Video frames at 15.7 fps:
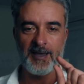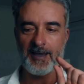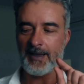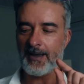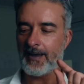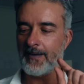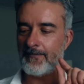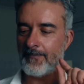
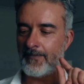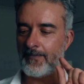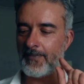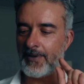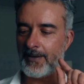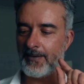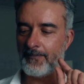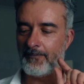
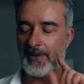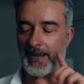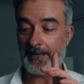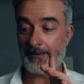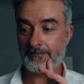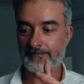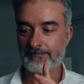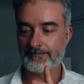
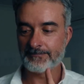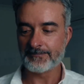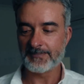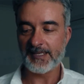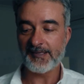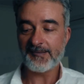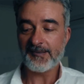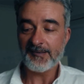But
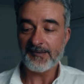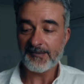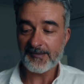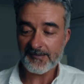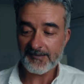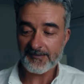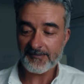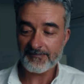this
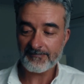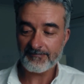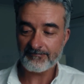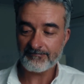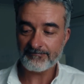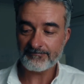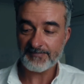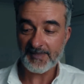is
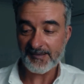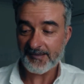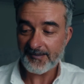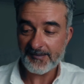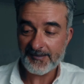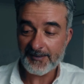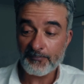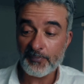
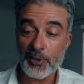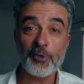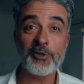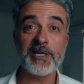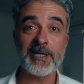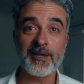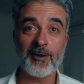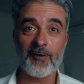the
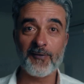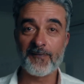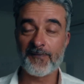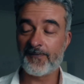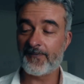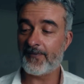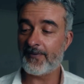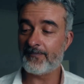beauty
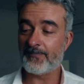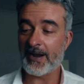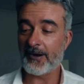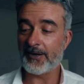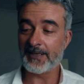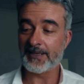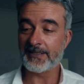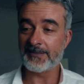of
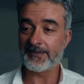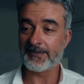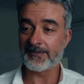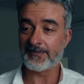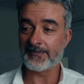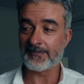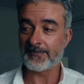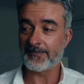Barry
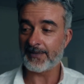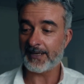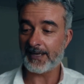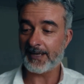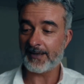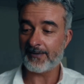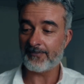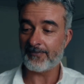
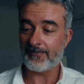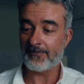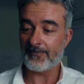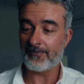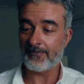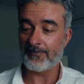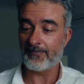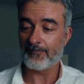
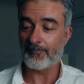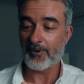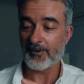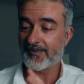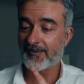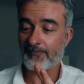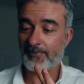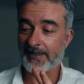Lyndon,
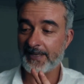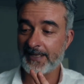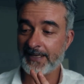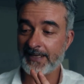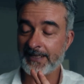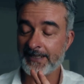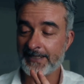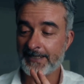
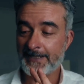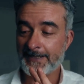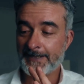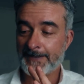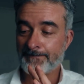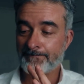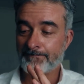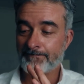possibly
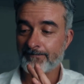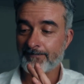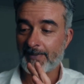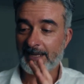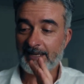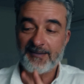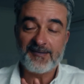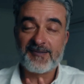
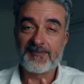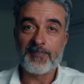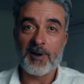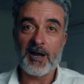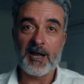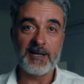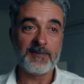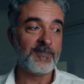
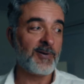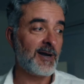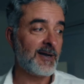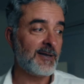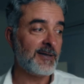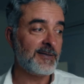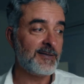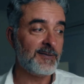inspired
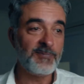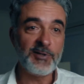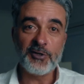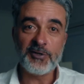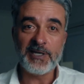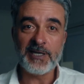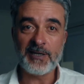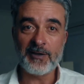by the
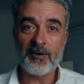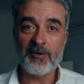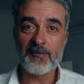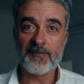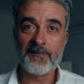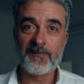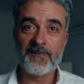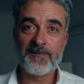beauty
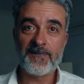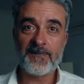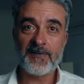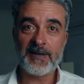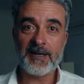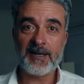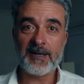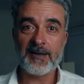of
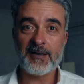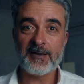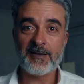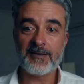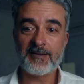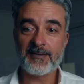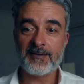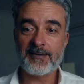a